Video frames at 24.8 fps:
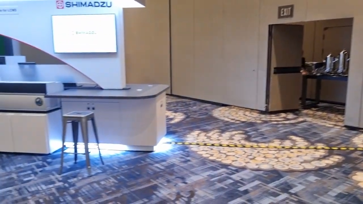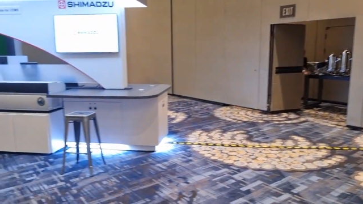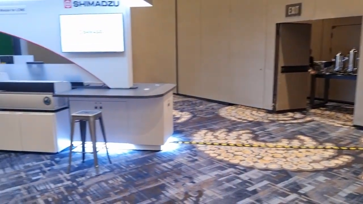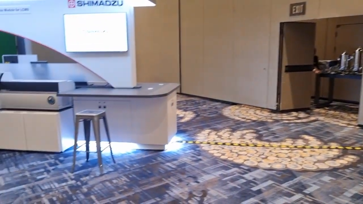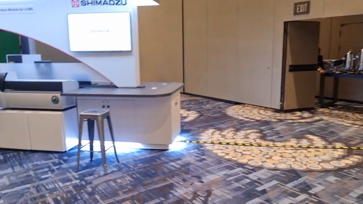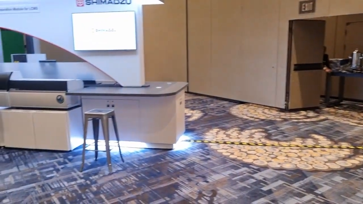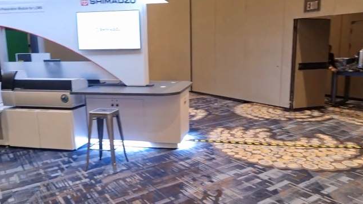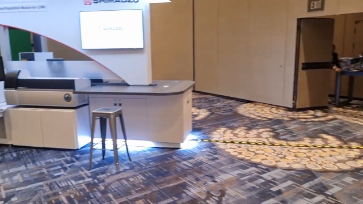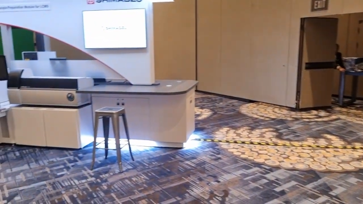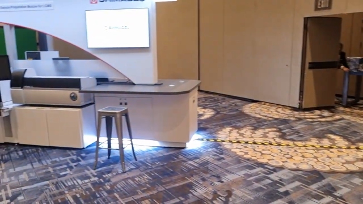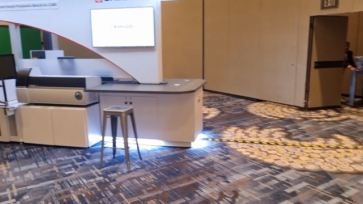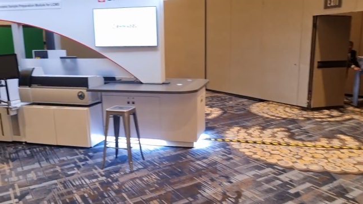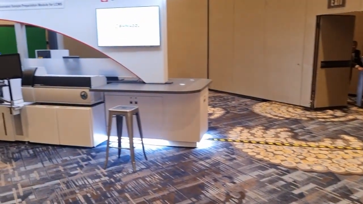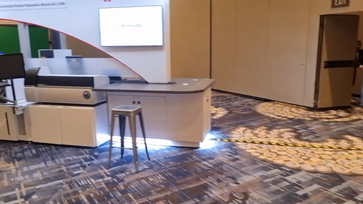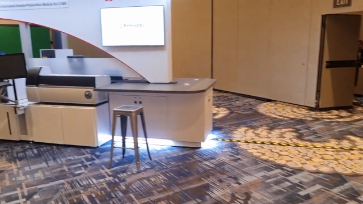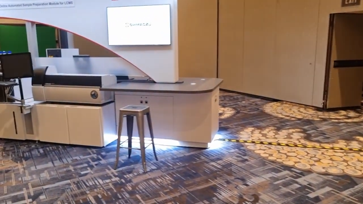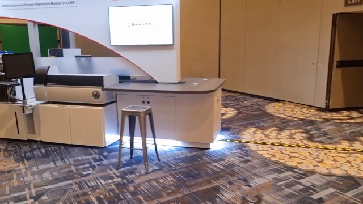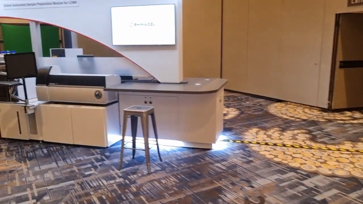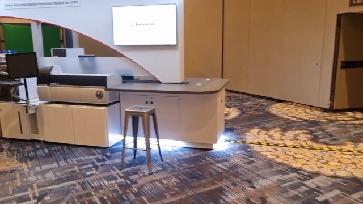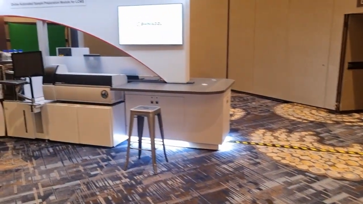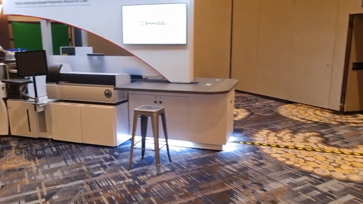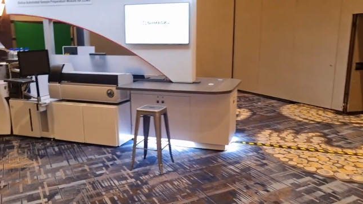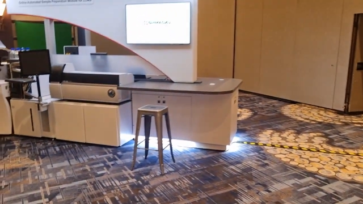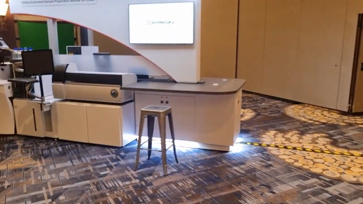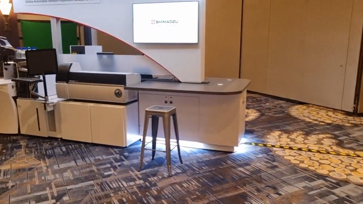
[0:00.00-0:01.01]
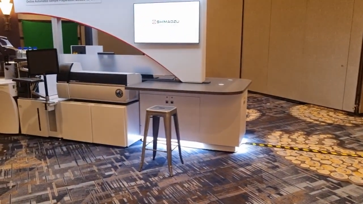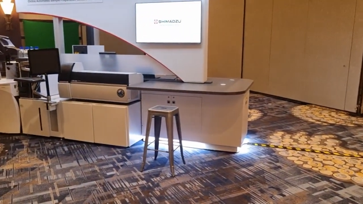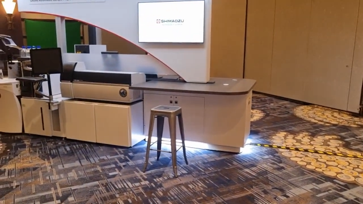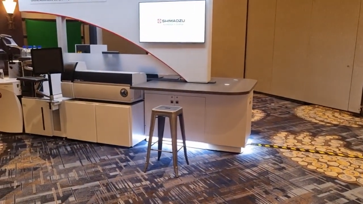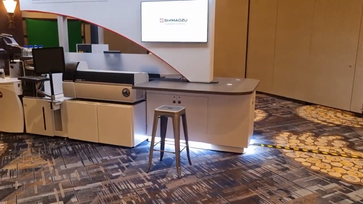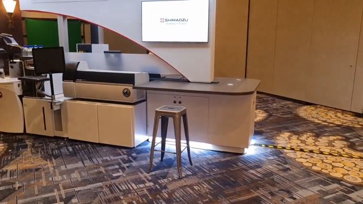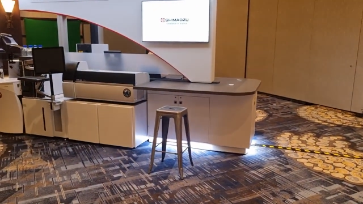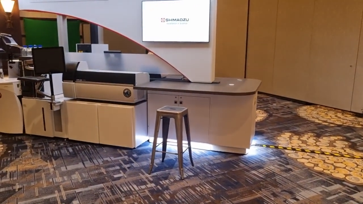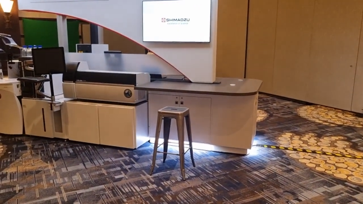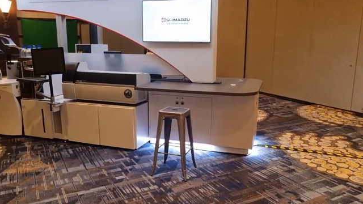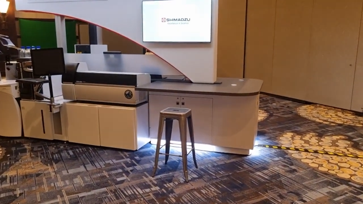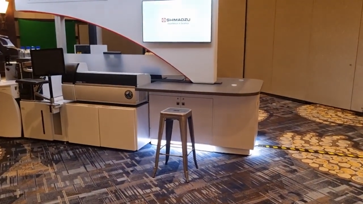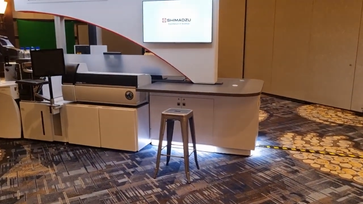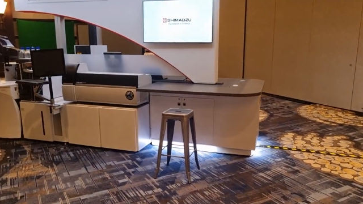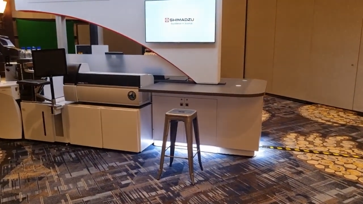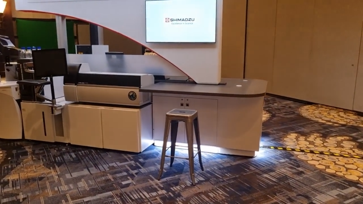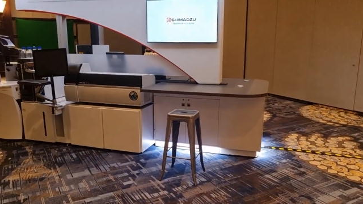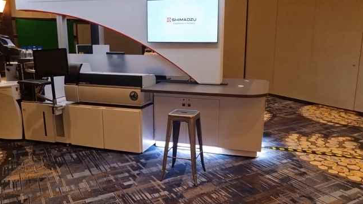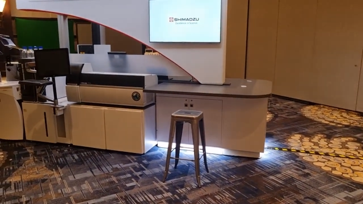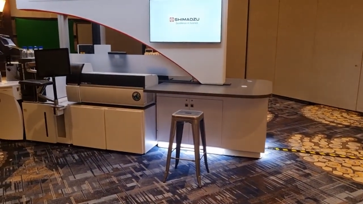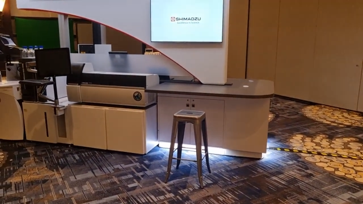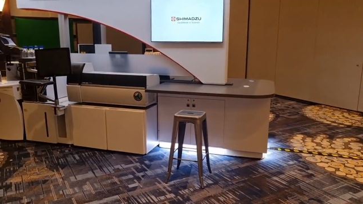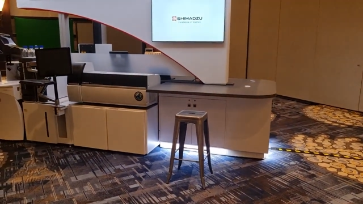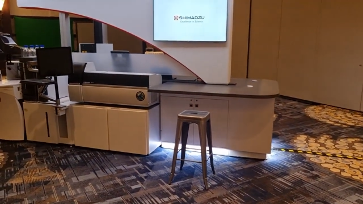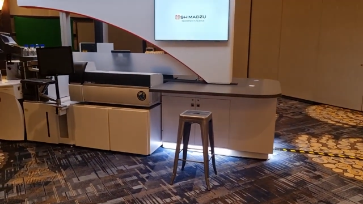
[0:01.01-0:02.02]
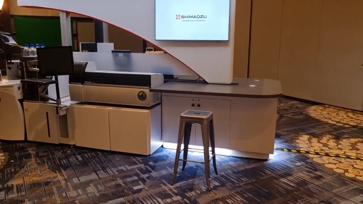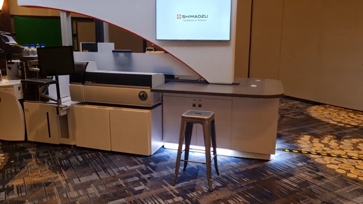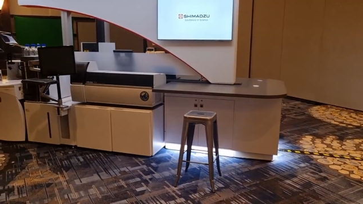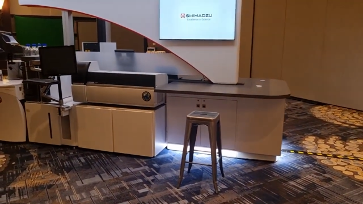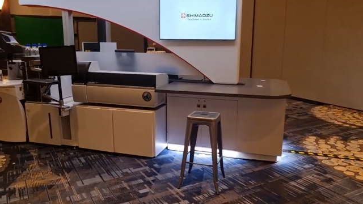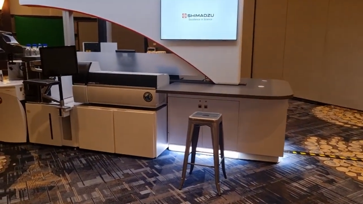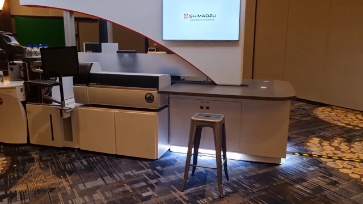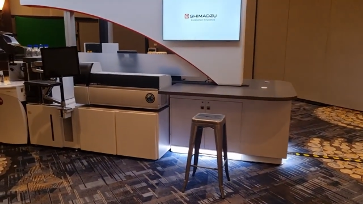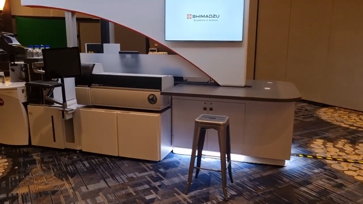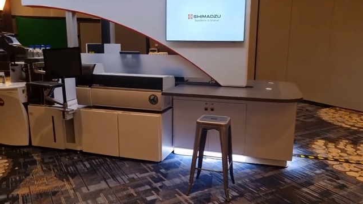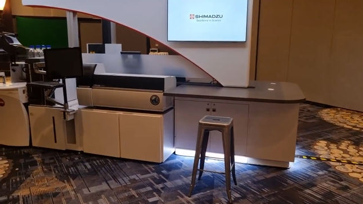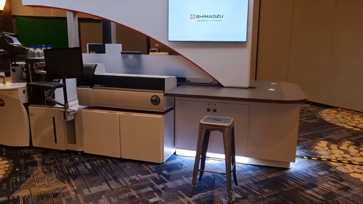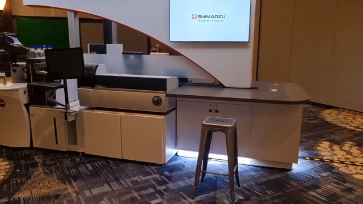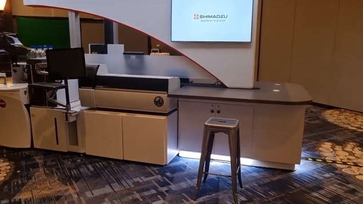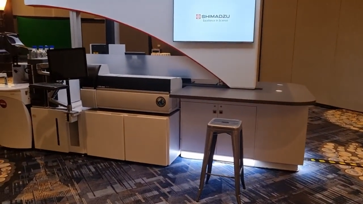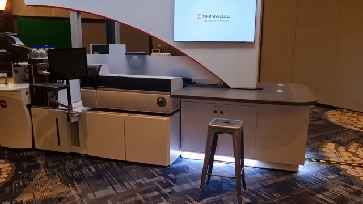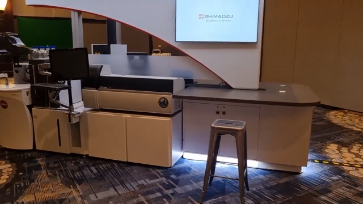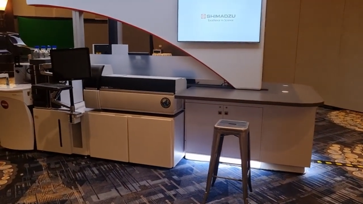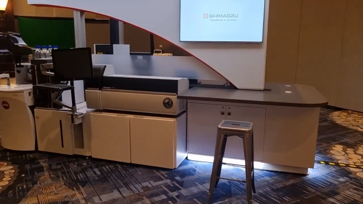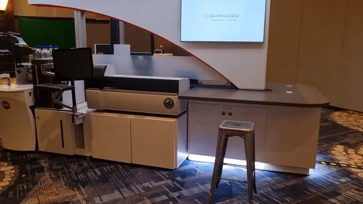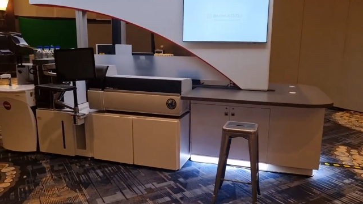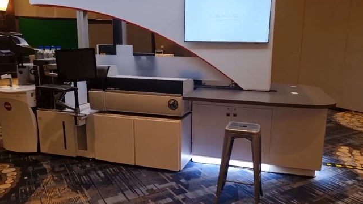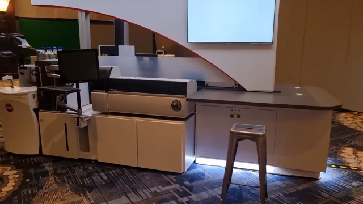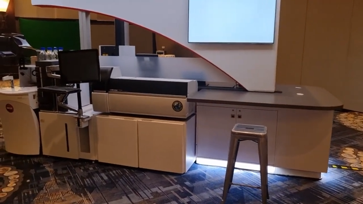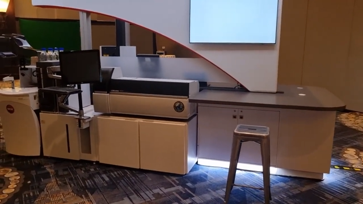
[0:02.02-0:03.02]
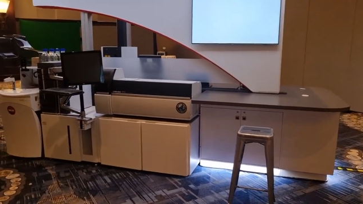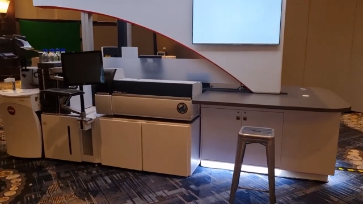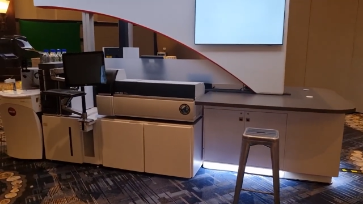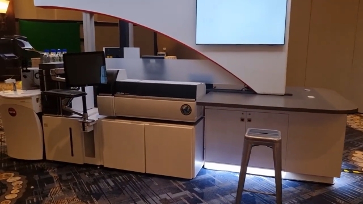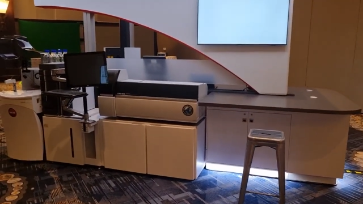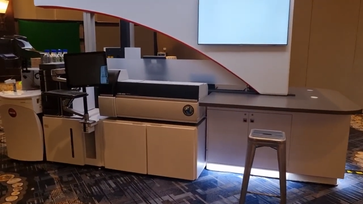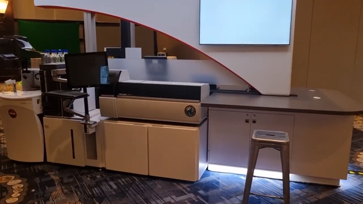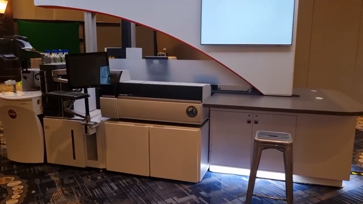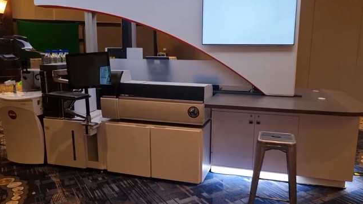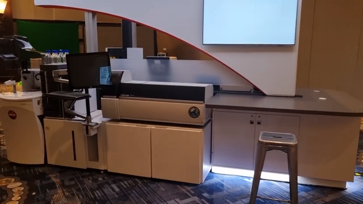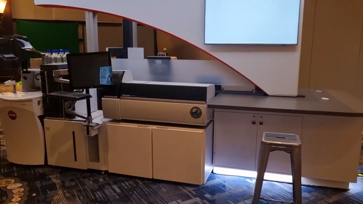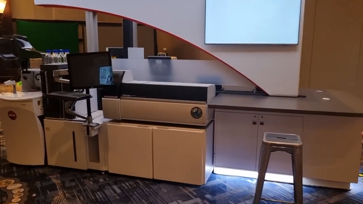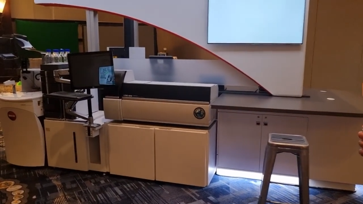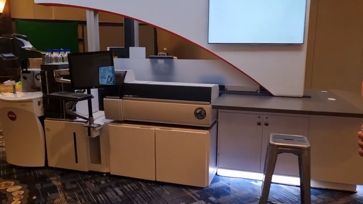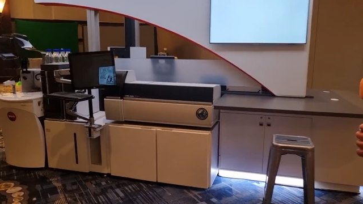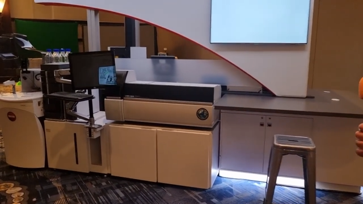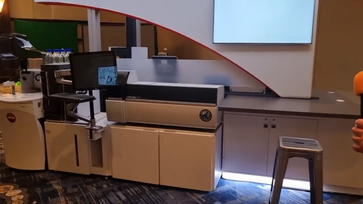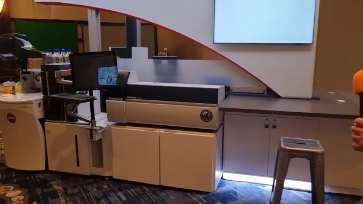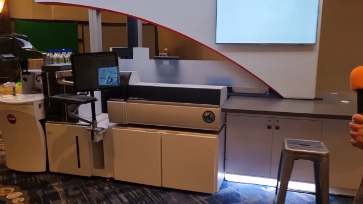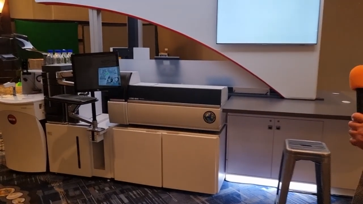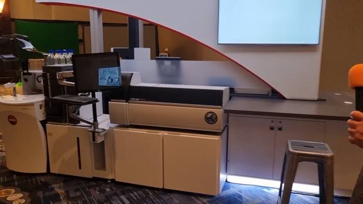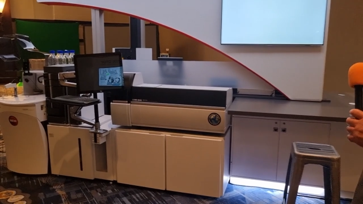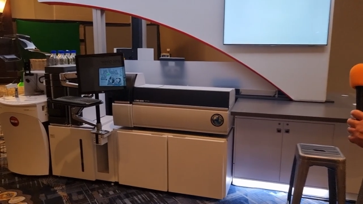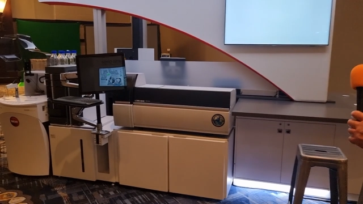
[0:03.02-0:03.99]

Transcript: [unreadable: no face in view]